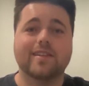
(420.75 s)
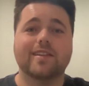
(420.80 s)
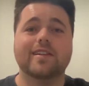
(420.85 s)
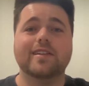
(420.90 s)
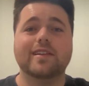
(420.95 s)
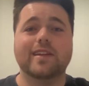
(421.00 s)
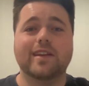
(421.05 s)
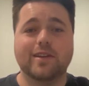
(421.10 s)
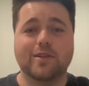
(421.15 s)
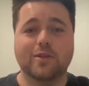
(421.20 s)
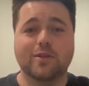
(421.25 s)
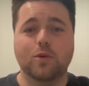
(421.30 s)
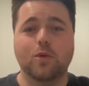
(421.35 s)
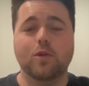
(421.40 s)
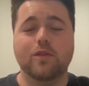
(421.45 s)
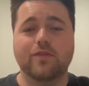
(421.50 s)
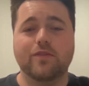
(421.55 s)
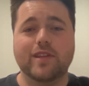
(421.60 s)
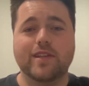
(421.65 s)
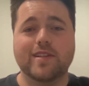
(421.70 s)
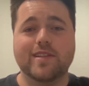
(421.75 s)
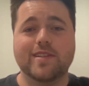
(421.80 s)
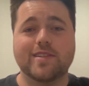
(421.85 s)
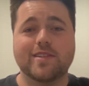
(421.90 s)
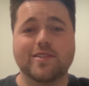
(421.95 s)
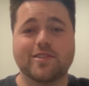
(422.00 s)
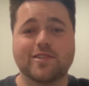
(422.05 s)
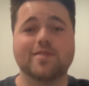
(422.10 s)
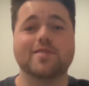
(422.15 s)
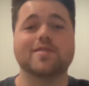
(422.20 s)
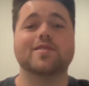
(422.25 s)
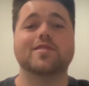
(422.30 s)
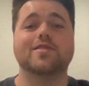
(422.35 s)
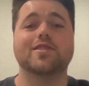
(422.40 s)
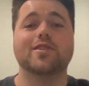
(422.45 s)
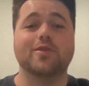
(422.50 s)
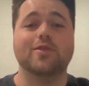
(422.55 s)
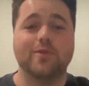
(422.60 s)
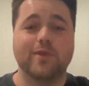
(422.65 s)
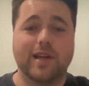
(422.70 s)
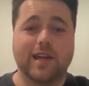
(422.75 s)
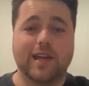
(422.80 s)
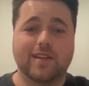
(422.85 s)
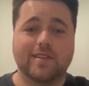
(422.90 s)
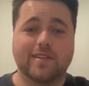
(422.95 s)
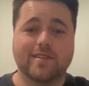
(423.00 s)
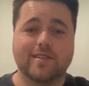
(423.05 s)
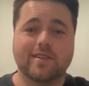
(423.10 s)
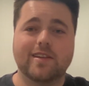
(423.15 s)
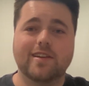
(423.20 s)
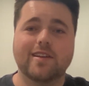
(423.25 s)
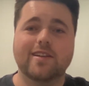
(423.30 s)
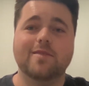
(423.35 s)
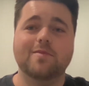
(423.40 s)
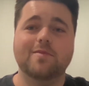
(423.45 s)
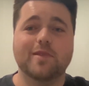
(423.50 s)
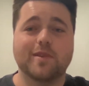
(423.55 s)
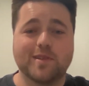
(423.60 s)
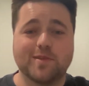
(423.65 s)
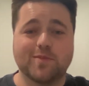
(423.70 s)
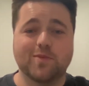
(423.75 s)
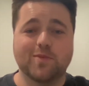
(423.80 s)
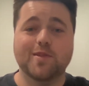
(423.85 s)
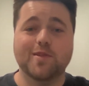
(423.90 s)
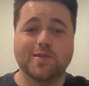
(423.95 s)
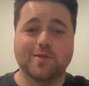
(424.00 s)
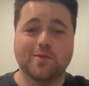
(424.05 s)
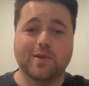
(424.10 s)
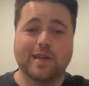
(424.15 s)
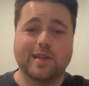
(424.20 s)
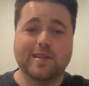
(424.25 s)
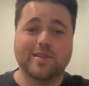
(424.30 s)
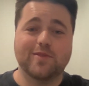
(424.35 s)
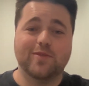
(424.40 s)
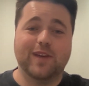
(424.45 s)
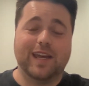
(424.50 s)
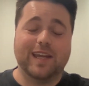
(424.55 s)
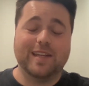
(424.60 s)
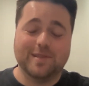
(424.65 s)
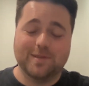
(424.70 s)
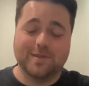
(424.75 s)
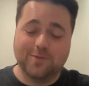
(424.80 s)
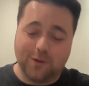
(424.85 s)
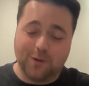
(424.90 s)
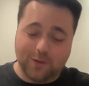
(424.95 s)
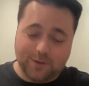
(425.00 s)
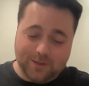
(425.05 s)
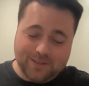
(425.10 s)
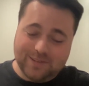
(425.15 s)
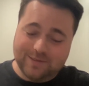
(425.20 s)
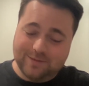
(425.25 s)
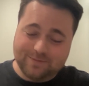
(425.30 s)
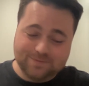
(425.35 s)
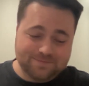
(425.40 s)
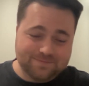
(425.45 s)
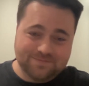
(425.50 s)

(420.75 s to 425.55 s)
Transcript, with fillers: can get all of their decisions correct. Because what do we as fans want?